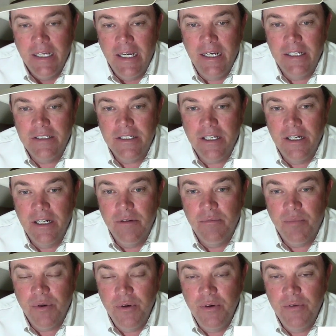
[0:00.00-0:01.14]
it's going to
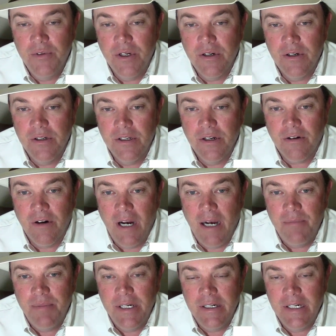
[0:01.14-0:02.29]
improve your
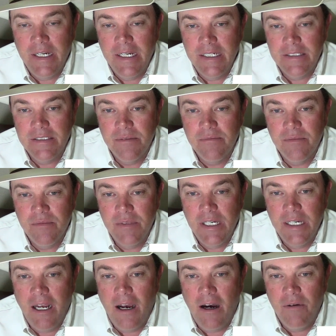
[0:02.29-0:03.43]
crop here to get some
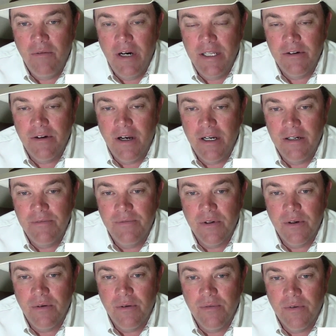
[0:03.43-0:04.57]
really hot weather on it
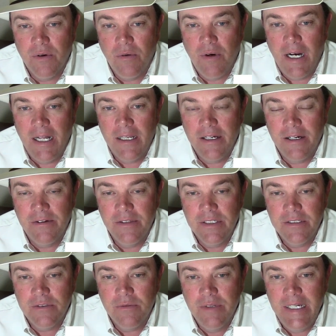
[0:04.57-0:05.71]
for a while here
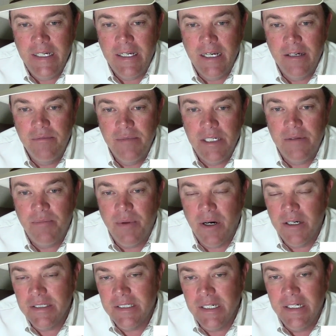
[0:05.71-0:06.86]
this week, middle
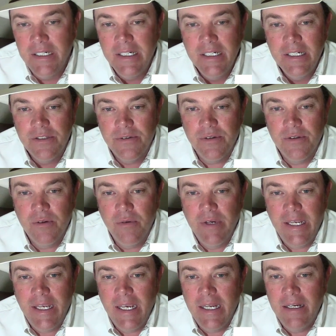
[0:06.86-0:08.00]
part to through the
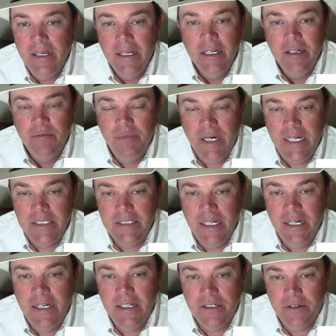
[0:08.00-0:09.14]
weekend. But
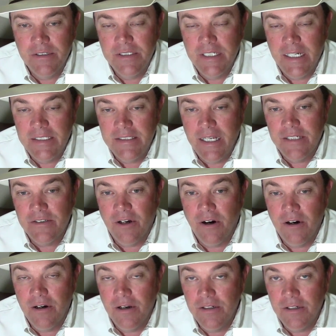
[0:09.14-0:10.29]
of course, that's
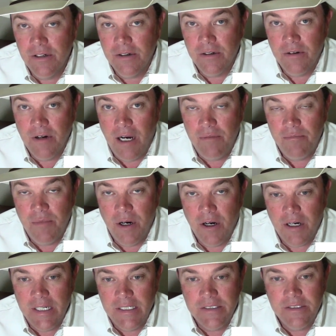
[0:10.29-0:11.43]
hard on your crop
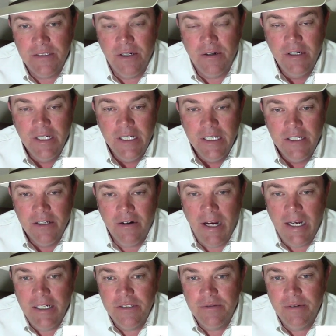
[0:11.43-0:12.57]
markets. So the
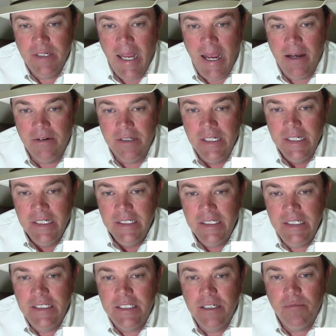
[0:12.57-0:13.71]
grains were down.
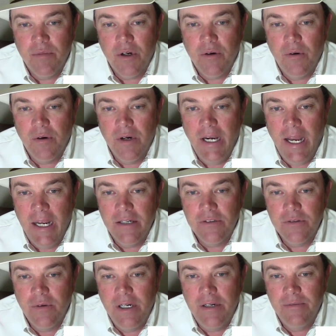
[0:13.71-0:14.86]
December corn down
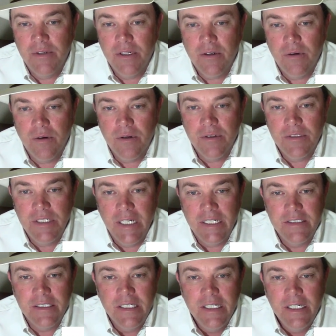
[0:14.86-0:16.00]
12 and a quarter
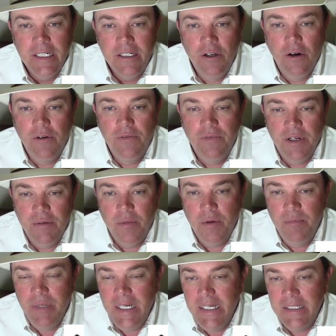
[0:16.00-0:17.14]
cents. November
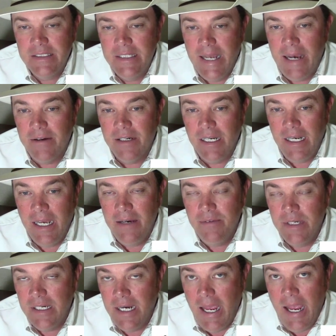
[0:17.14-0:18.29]
beans down
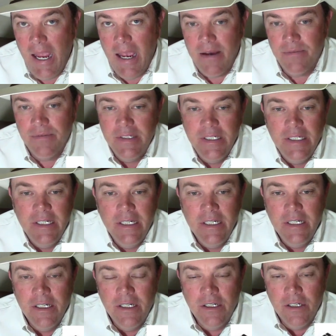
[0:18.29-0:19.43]
11 and a half.
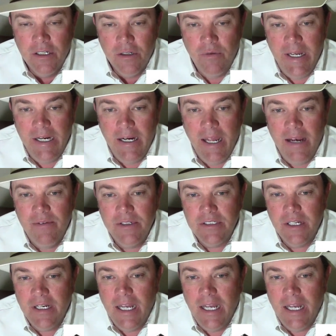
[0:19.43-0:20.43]
Your weighted average on